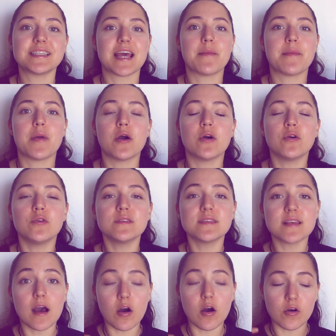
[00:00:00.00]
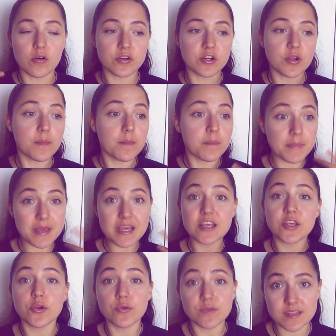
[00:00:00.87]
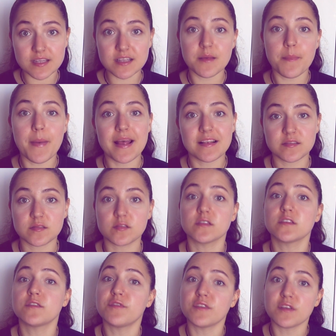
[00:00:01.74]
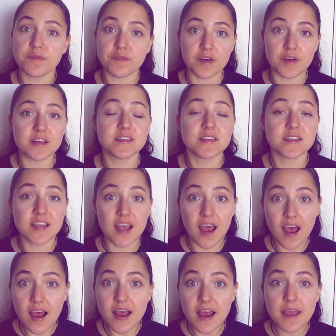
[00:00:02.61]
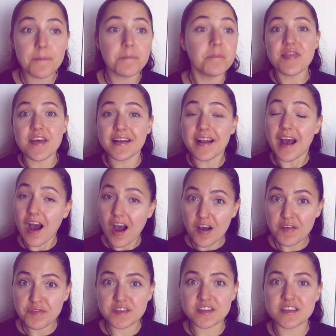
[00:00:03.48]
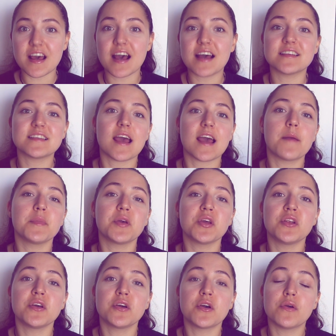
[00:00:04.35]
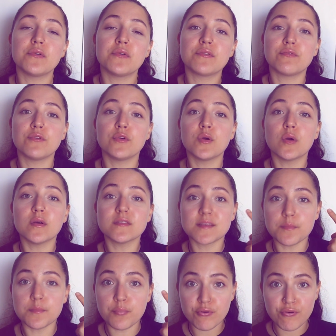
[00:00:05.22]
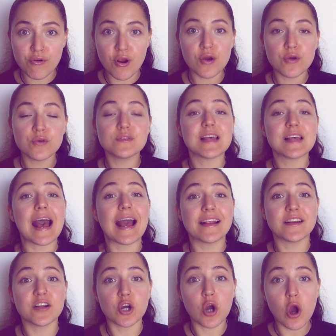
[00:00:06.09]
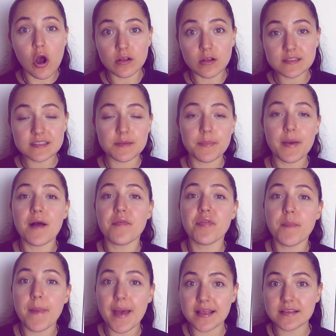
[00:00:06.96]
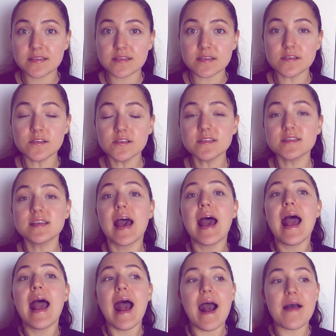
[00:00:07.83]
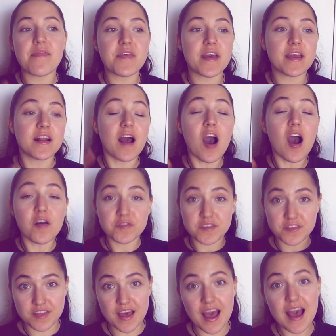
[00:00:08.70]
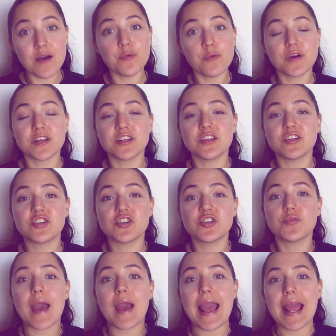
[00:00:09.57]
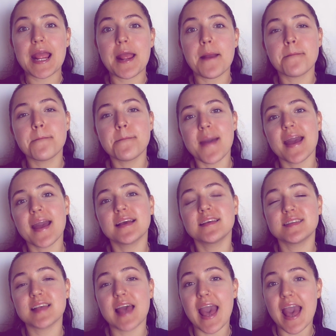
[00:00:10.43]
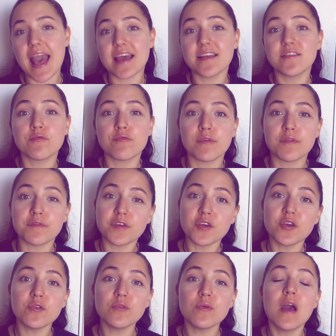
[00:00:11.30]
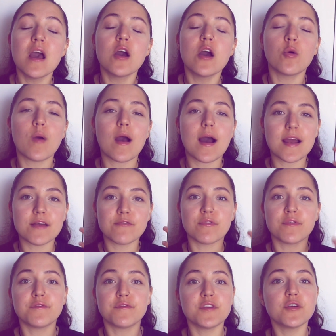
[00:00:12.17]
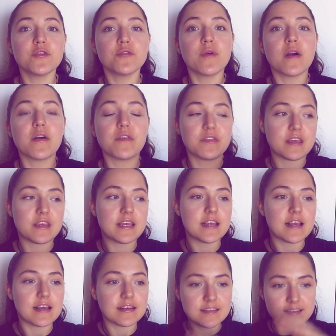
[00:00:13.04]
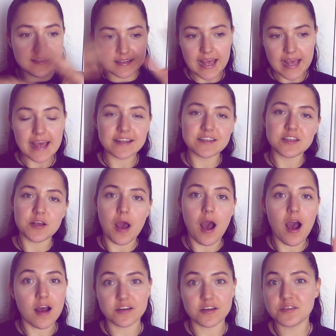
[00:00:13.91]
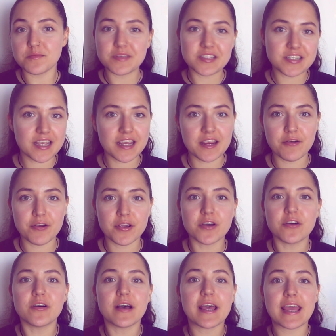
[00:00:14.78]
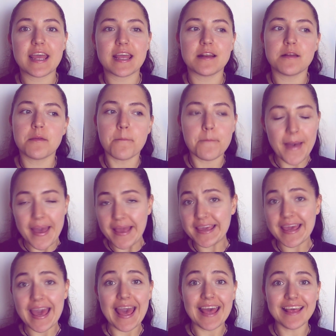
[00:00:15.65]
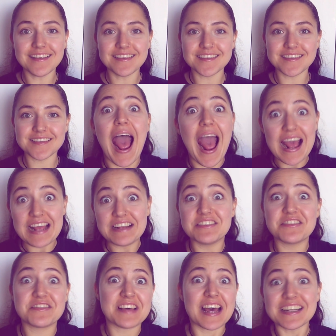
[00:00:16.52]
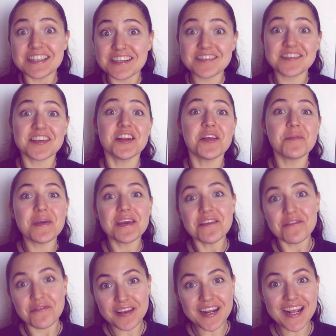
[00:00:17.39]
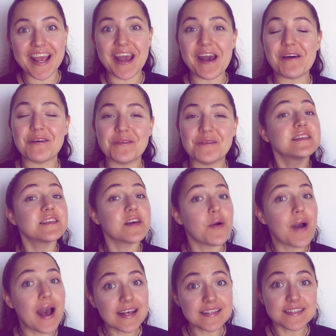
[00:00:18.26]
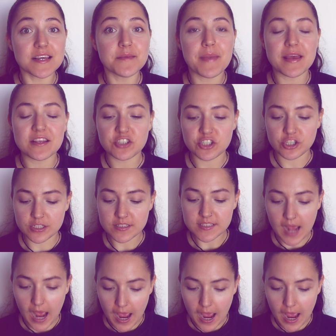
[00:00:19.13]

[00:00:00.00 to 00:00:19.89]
demos on me using the pencils for the first time. Then after that, I'm going to go through some pros and cons about the pencils. And then after that, we're going to do a Megs head review where I review the said art material in Meg heads. And that is going to be the video. So as I mentioned,